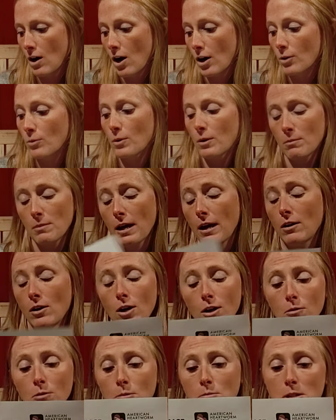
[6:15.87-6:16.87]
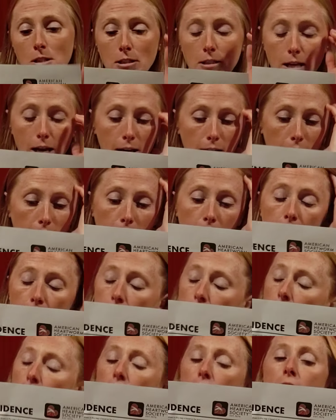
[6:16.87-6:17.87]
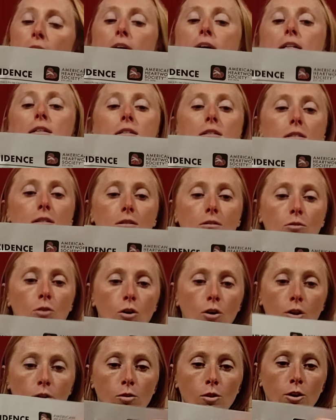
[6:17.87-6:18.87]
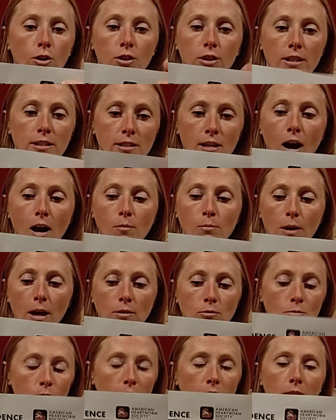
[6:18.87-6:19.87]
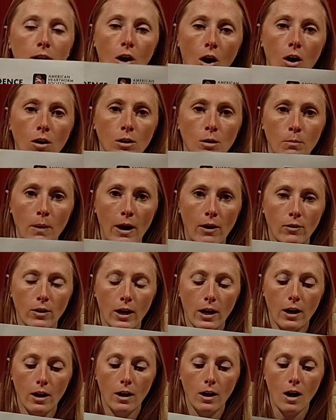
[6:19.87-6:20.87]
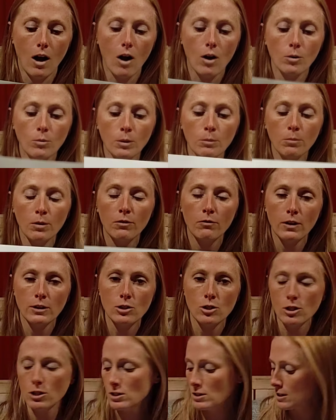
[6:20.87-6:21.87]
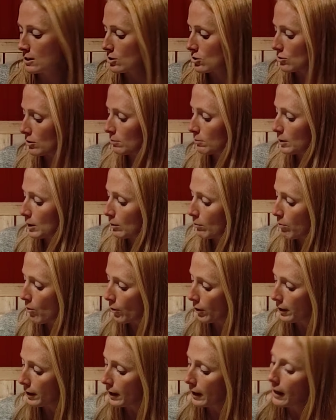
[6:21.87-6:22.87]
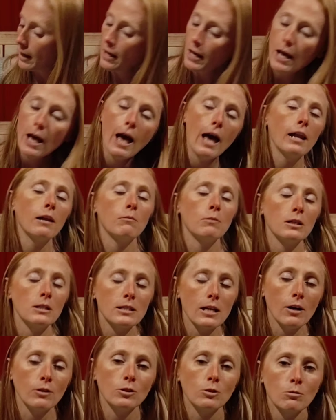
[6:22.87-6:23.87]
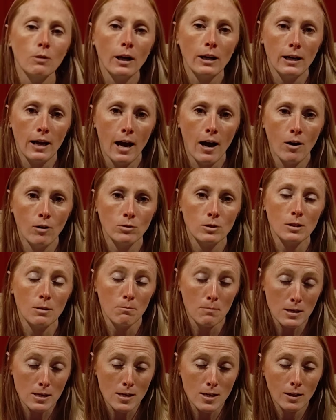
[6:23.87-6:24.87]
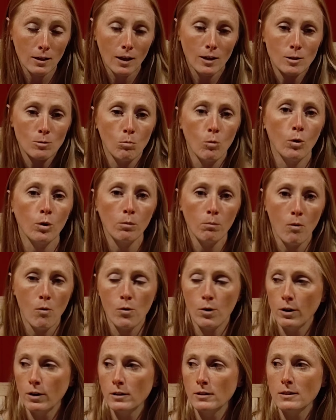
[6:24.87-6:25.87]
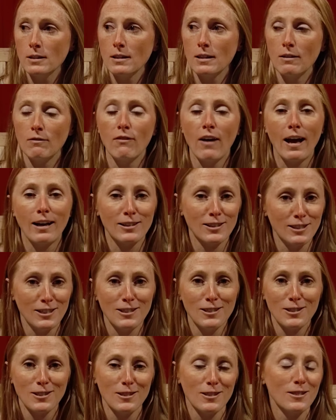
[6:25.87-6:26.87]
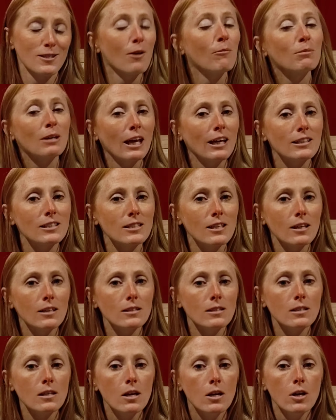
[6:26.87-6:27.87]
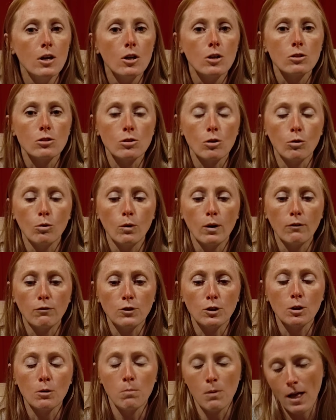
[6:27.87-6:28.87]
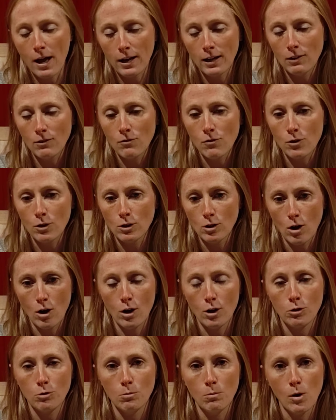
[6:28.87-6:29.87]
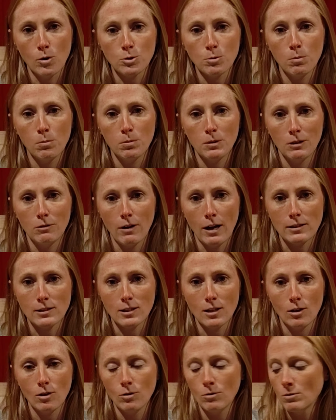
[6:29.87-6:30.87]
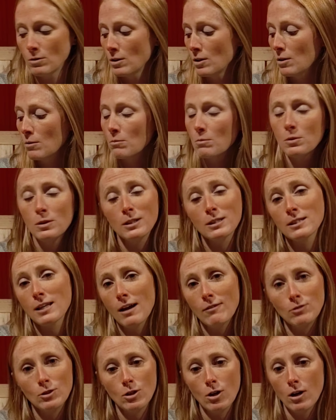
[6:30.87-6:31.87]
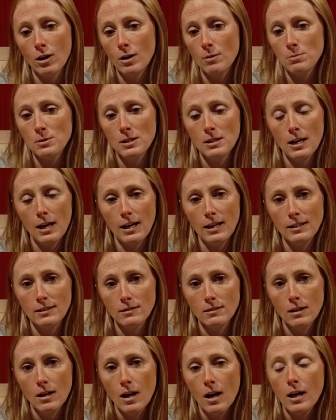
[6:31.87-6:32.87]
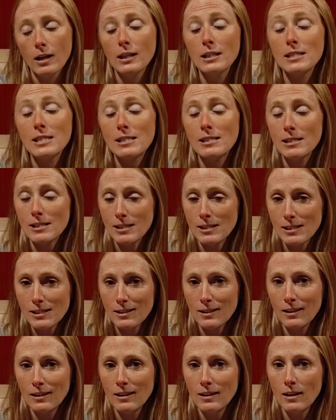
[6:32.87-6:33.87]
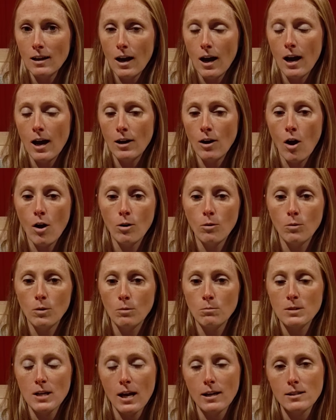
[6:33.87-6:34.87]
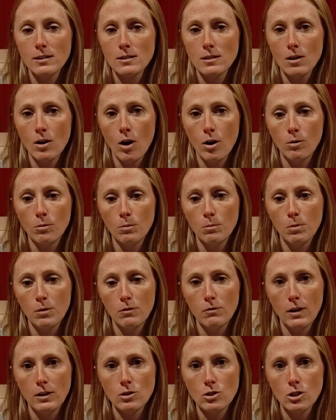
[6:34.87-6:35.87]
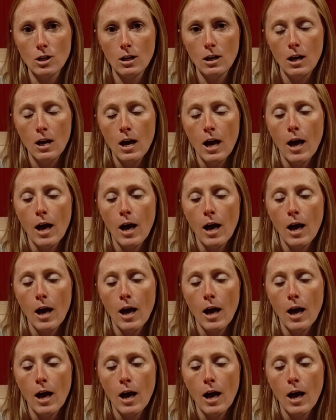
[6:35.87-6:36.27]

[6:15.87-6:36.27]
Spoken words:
Heartworm Society. And look this up and read all about it. Heartworm prevention is extremely important. And I'm going to tell you right now, to me, it's more important than vaccines in some cases. So if you're applying for a dog through Multiple Breed Rescue, please have your dog up to date consistently on heartworm tests and heartworm prevention.